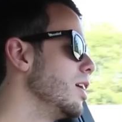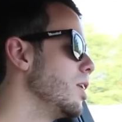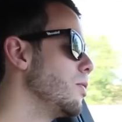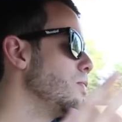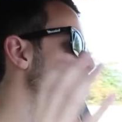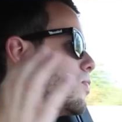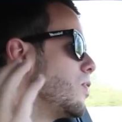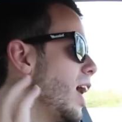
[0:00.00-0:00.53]
The
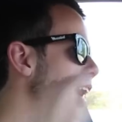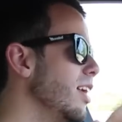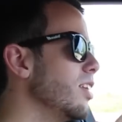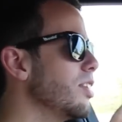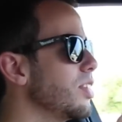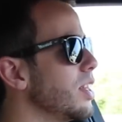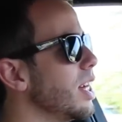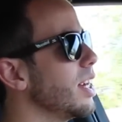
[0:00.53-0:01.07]

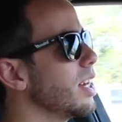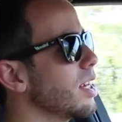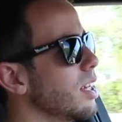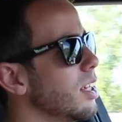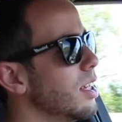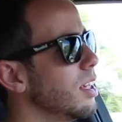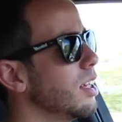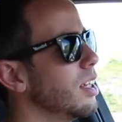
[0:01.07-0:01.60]
final thing,
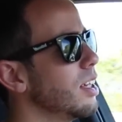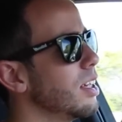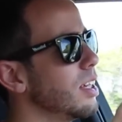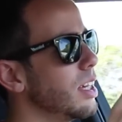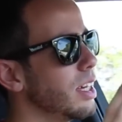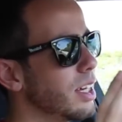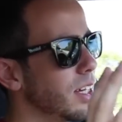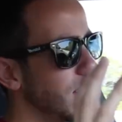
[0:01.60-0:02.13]

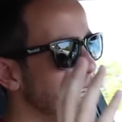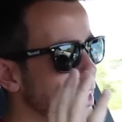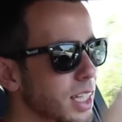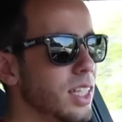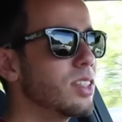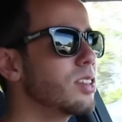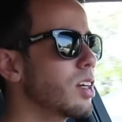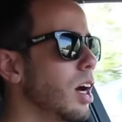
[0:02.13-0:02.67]
at
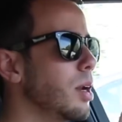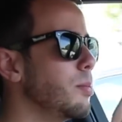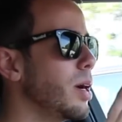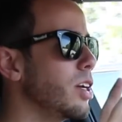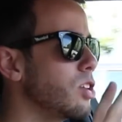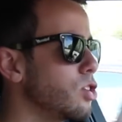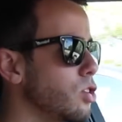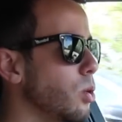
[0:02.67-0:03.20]
least on
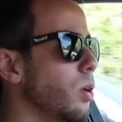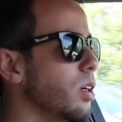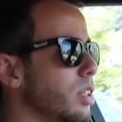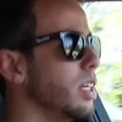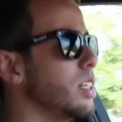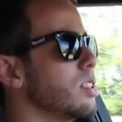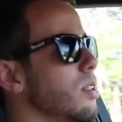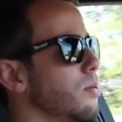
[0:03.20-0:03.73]
my short
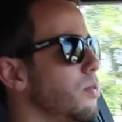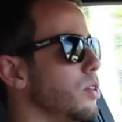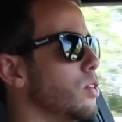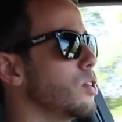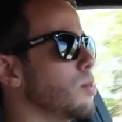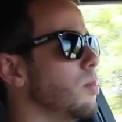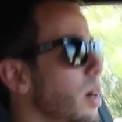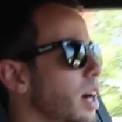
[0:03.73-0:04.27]
list of
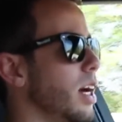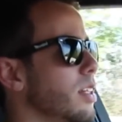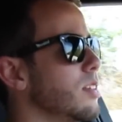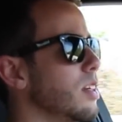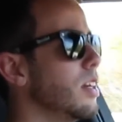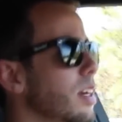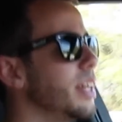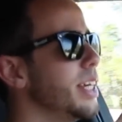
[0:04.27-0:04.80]
future mods,
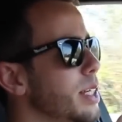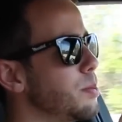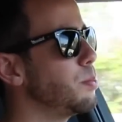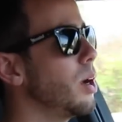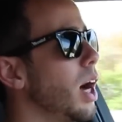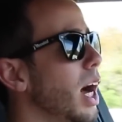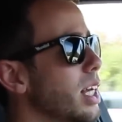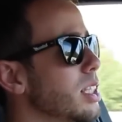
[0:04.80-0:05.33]
is
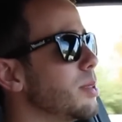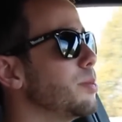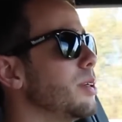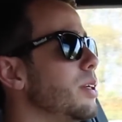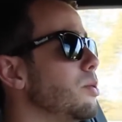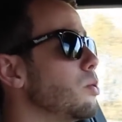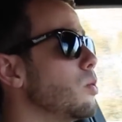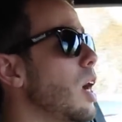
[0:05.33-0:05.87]

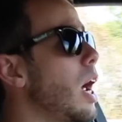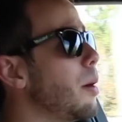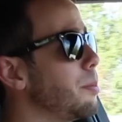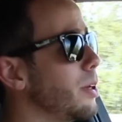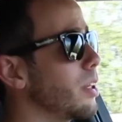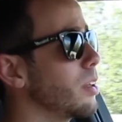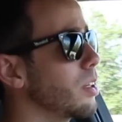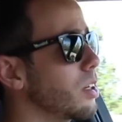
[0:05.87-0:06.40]
possibly
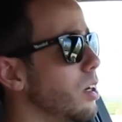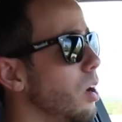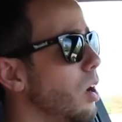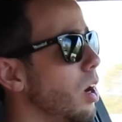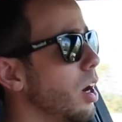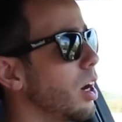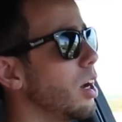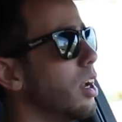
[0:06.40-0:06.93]
wrapping the
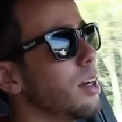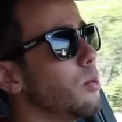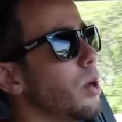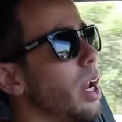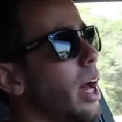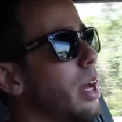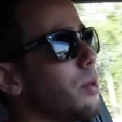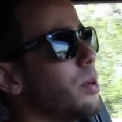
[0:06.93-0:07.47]
car.
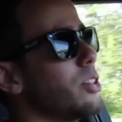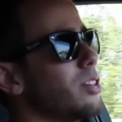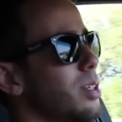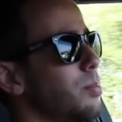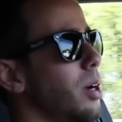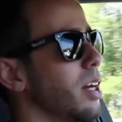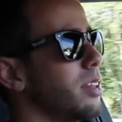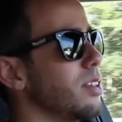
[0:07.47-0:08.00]
When I
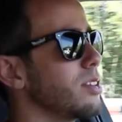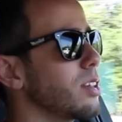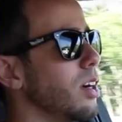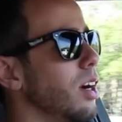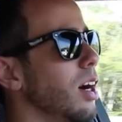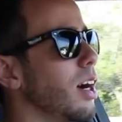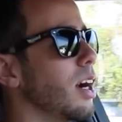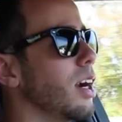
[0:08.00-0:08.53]
originally bought this
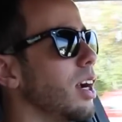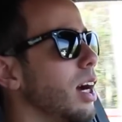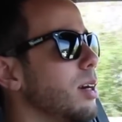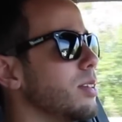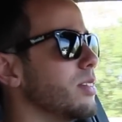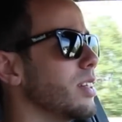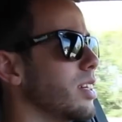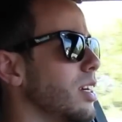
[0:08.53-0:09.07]
car,
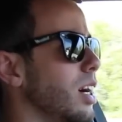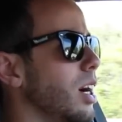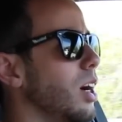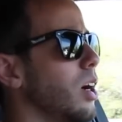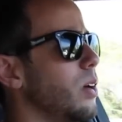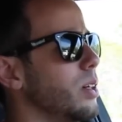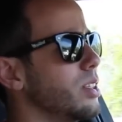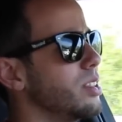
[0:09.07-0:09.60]
I was like,
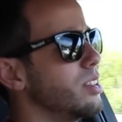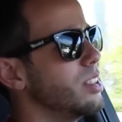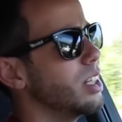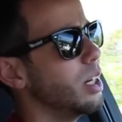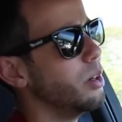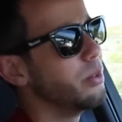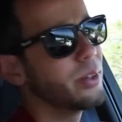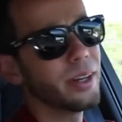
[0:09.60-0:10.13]
oh, it's
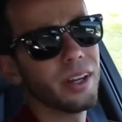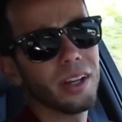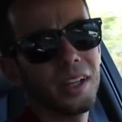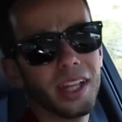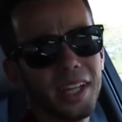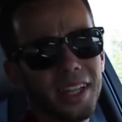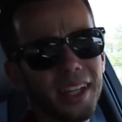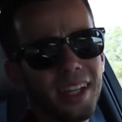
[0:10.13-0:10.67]
silver,
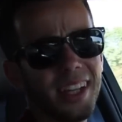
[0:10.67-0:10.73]
like,